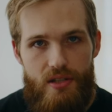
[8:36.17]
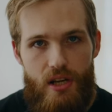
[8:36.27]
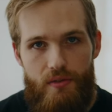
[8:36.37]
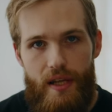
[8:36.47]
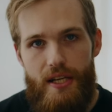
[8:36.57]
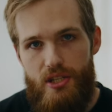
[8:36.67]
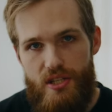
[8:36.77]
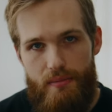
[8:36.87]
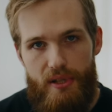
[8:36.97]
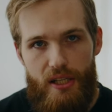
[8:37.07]
So that is
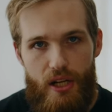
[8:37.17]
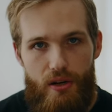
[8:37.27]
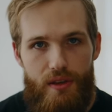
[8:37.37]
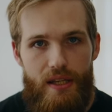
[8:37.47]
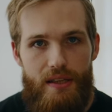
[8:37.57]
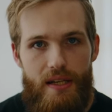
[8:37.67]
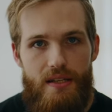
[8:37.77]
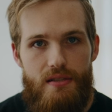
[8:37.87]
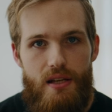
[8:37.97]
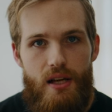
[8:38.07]
just something to know. I think that
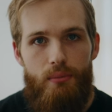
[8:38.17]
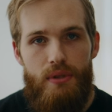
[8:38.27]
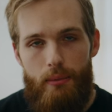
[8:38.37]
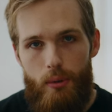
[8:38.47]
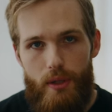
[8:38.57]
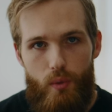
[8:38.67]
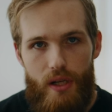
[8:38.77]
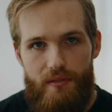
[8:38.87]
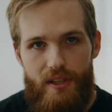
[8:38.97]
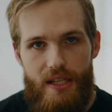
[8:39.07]
is probably
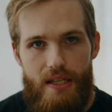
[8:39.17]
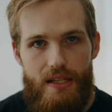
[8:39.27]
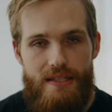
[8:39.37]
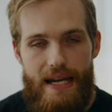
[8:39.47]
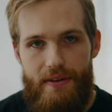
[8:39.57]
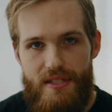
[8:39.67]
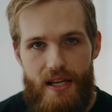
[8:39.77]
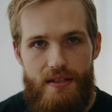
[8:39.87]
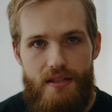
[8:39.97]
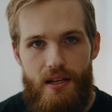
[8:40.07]
one of the
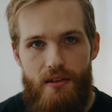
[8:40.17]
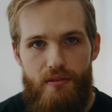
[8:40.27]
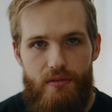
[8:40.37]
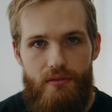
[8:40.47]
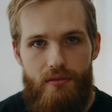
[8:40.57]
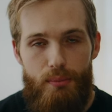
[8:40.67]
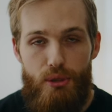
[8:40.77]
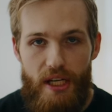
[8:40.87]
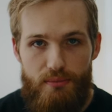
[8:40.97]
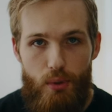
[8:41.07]
downsides of the price